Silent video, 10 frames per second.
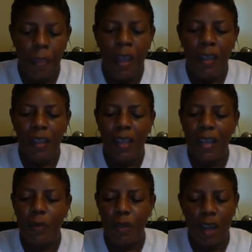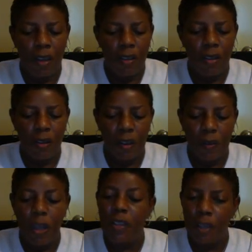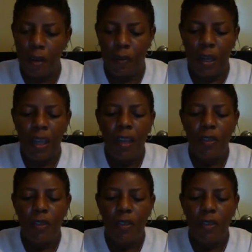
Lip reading: The class was also given a survey